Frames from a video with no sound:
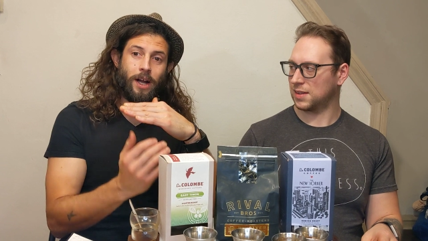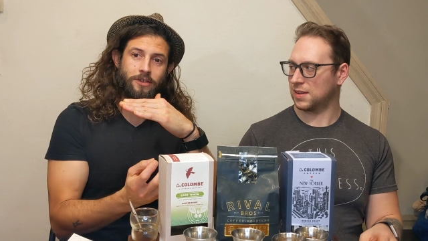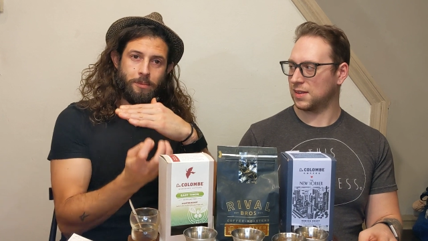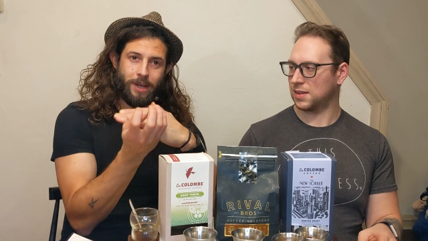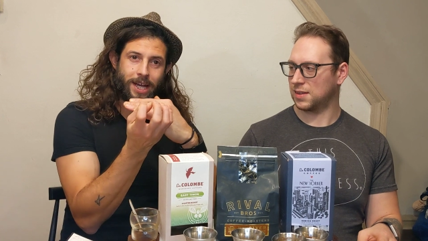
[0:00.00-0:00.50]
Speaker 1: grounds
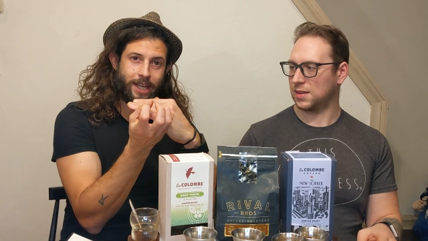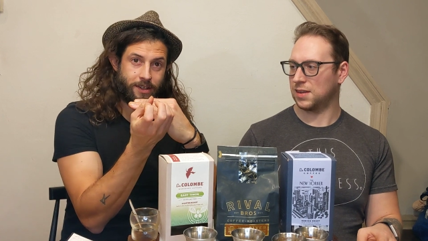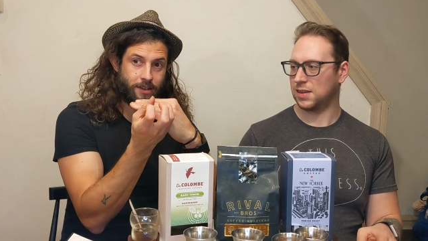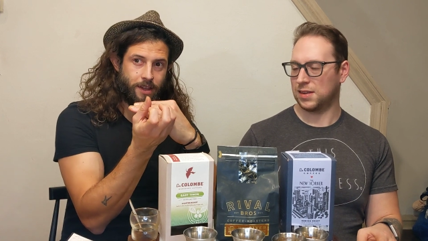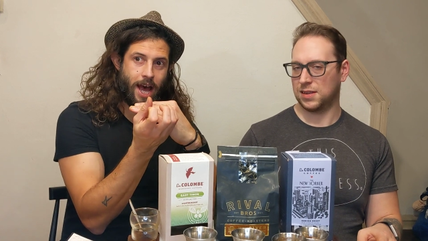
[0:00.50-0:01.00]
from getting
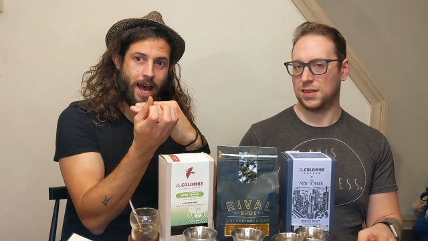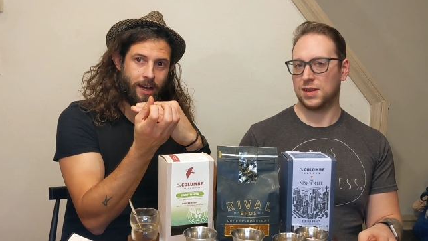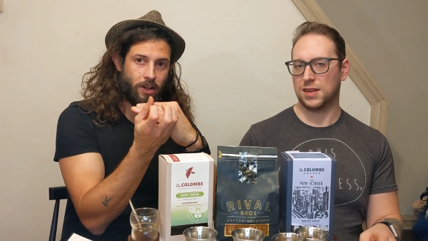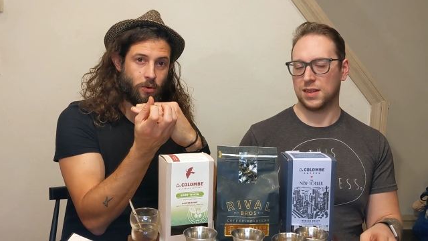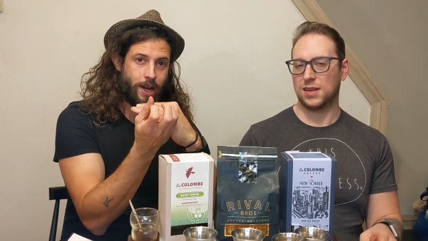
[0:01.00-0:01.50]
into
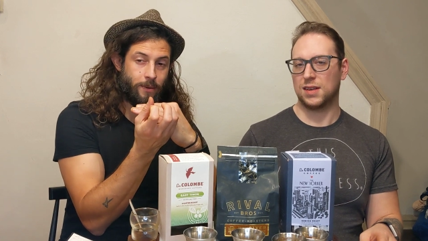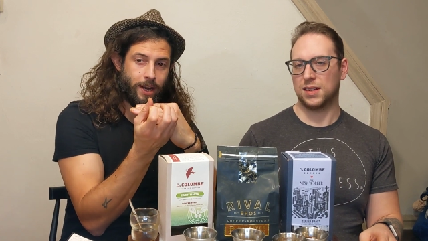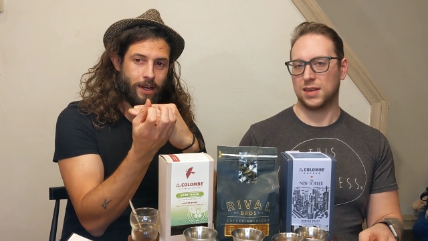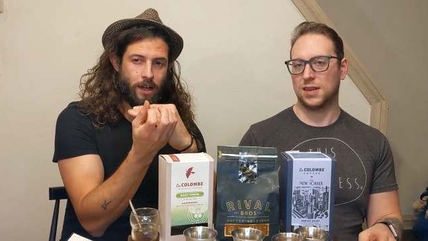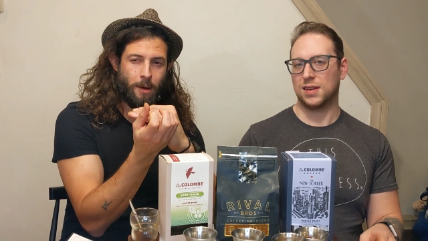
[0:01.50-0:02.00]
that grate right
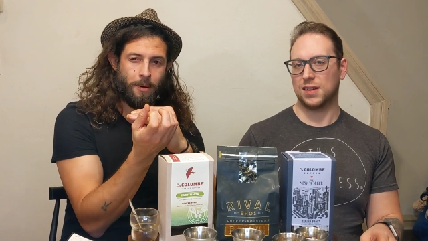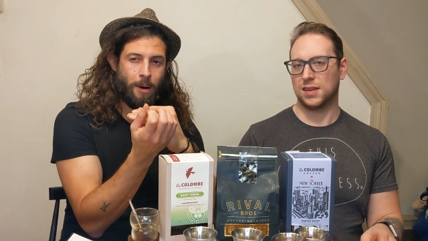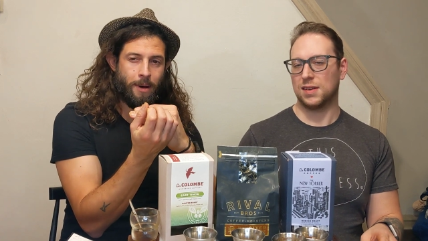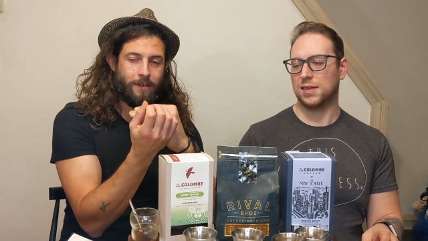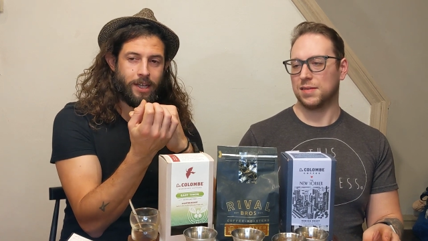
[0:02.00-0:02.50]
up
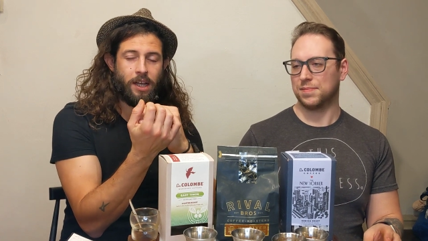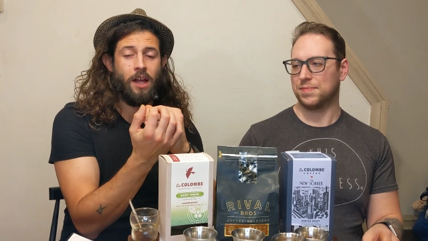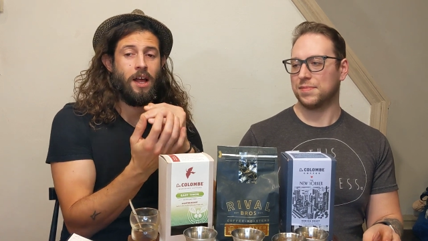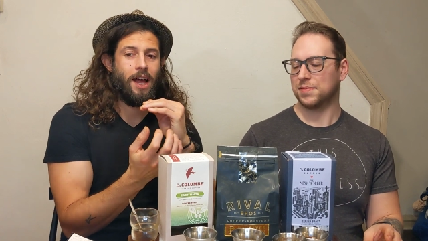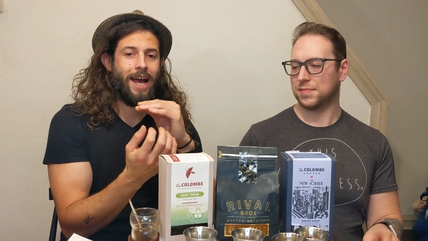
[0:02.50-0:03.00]
above it.
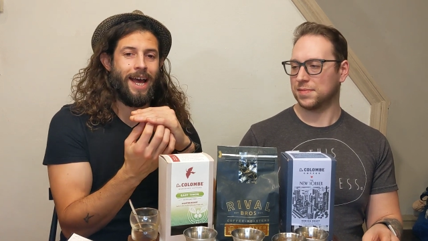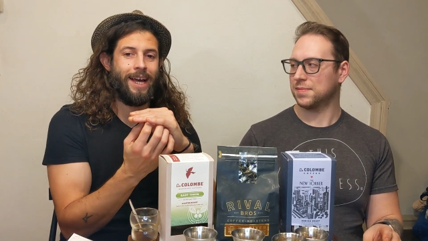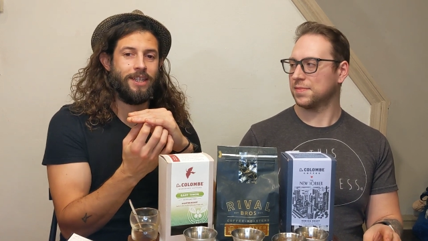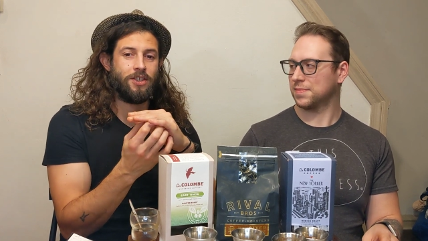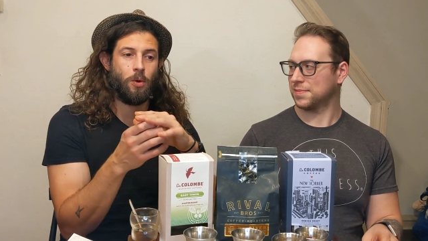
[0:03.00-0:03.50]

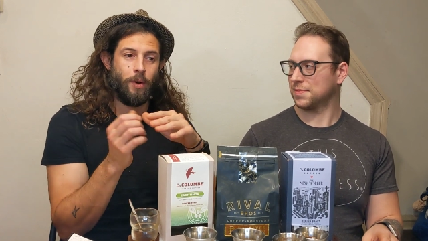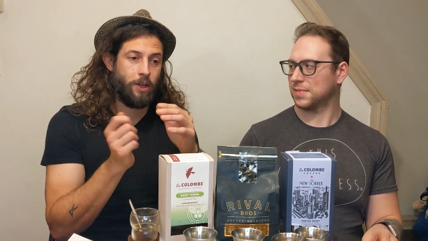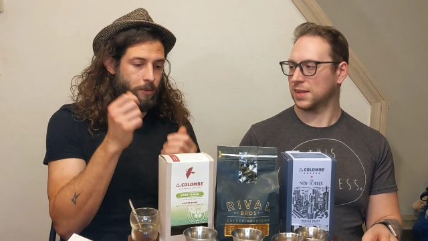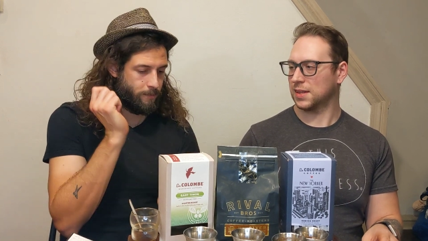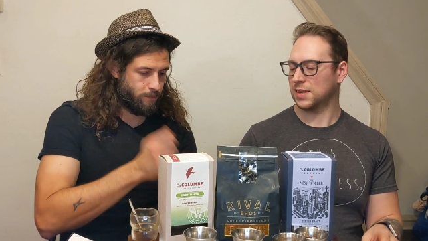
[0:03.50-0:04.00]
And so when
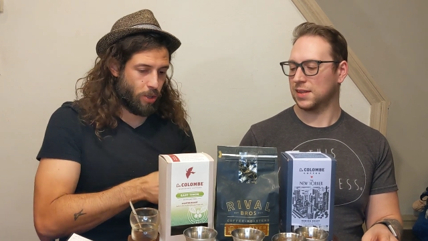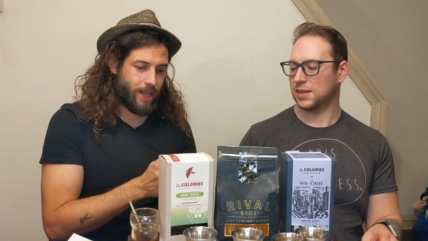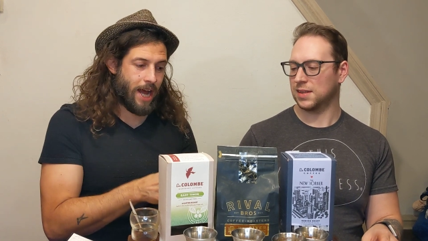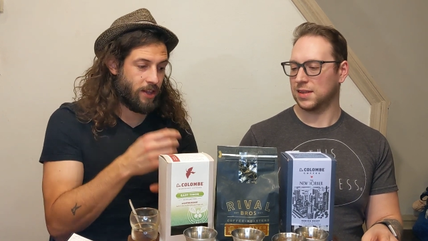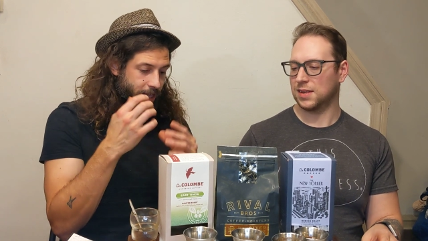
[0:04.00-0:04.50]
you pull it
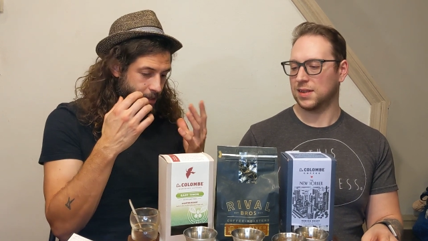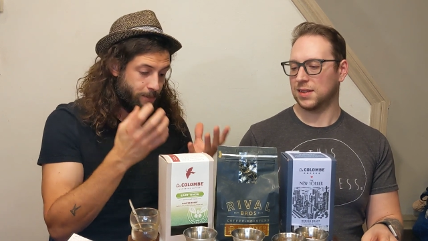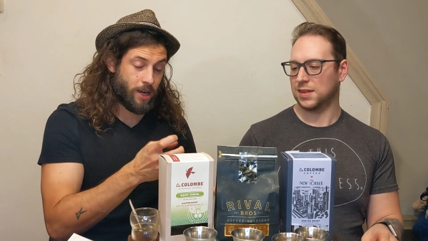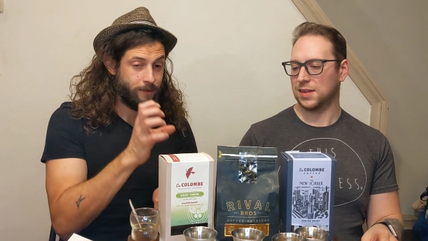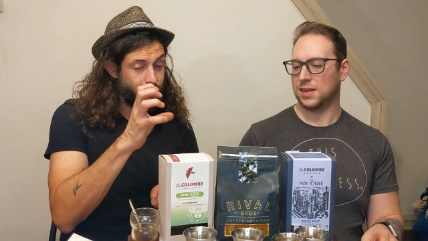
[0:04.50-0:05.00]
out, like the
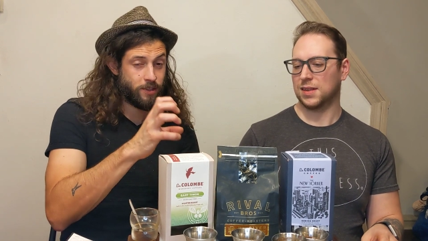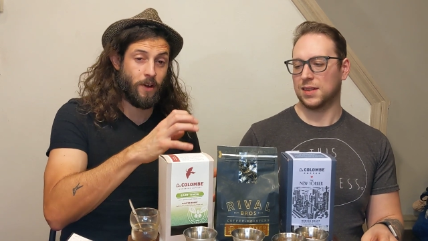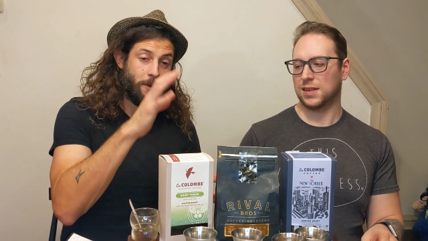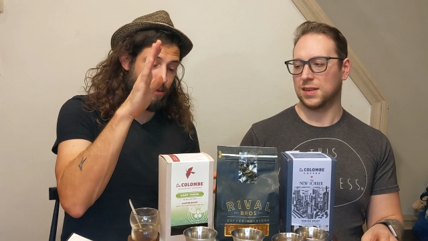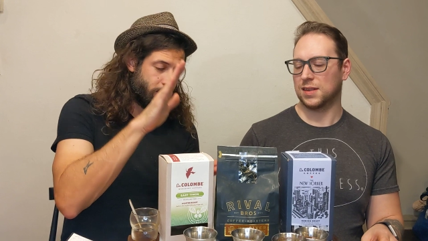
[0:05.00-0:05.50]
puck, first of
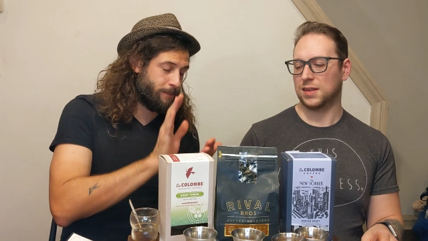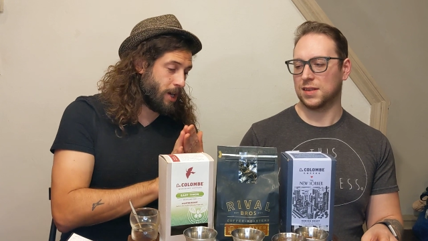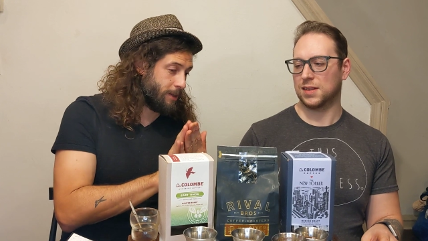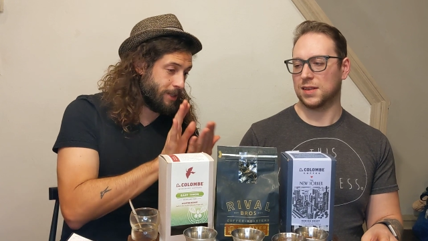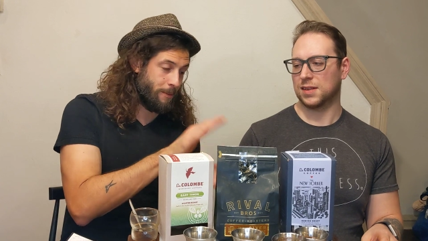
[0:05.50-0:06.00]
all, the puck
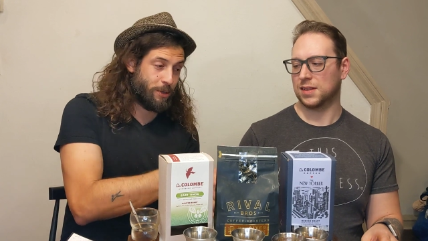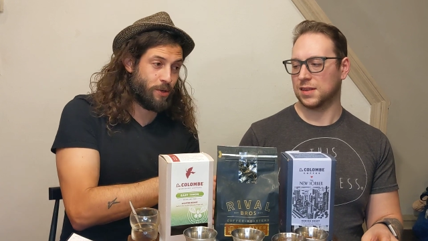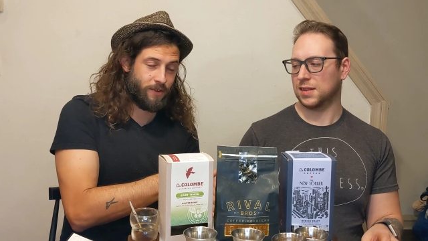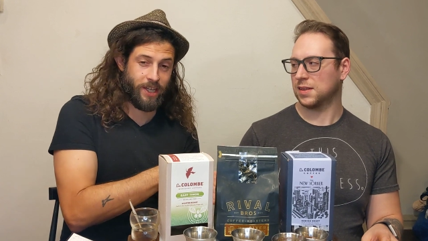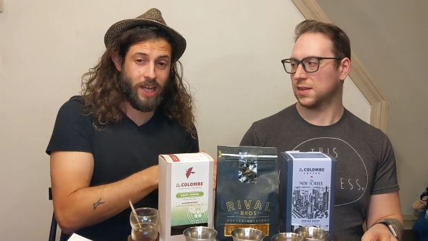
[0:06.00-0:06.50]
comes out
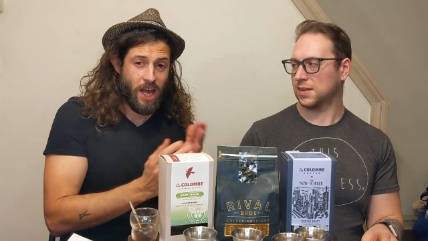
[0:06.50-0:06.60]
beautifully.